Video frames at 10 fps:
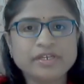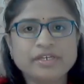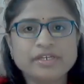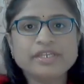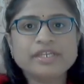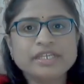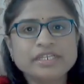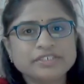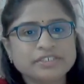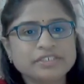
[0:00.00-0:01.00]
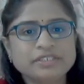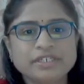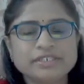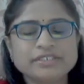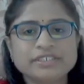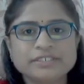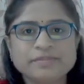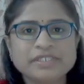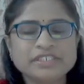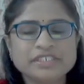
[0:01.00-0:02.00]
Inhalation, that is
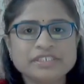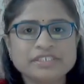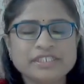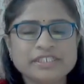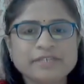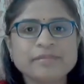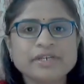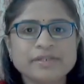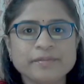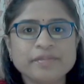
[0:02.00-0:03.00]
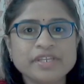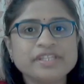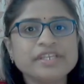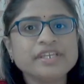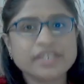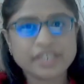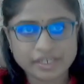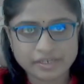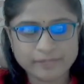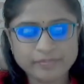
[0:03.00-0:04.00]
respiration, is nothing but breathing
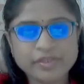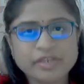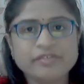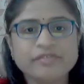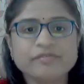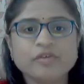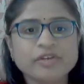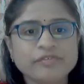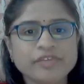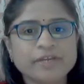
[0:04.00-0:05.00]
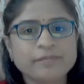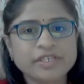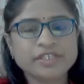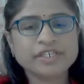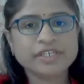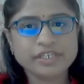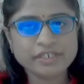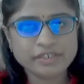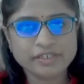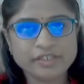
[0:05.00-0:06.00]
in. What we are breathing
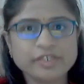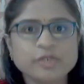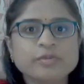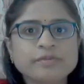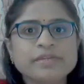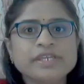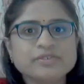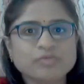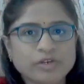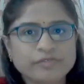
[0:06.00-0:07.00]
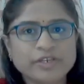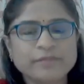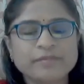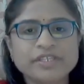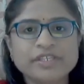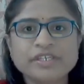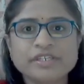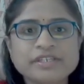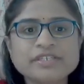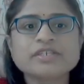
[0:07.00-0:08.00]
in, the human beings, what we are breathing
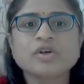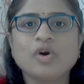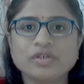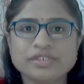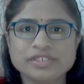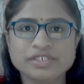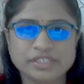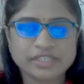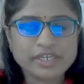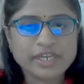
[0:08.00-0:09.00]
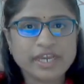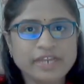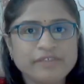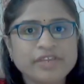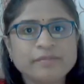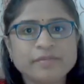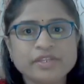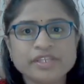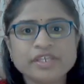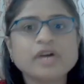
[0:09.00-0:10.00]
in is oxygen, and we are
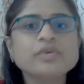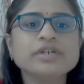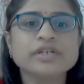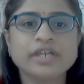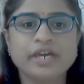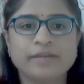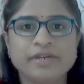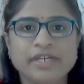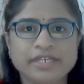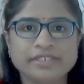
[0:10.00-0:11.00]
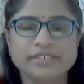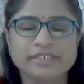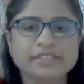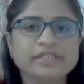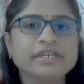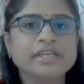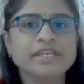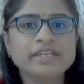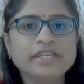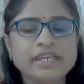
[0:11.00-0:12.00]
breathing out carbon dioxide.
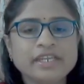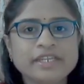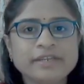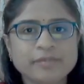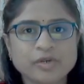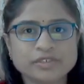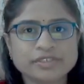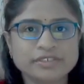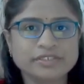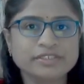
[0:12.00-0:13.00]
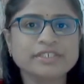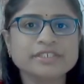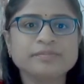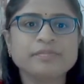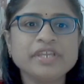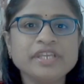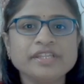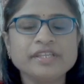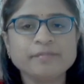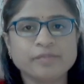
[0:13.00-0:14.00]
Inhaling process, that is
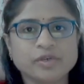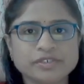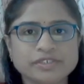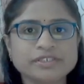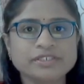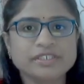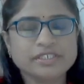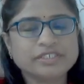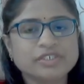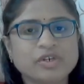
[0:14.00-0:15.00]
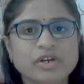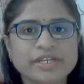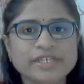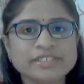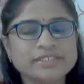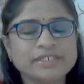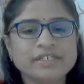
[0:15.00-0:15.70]
breathing process, is called as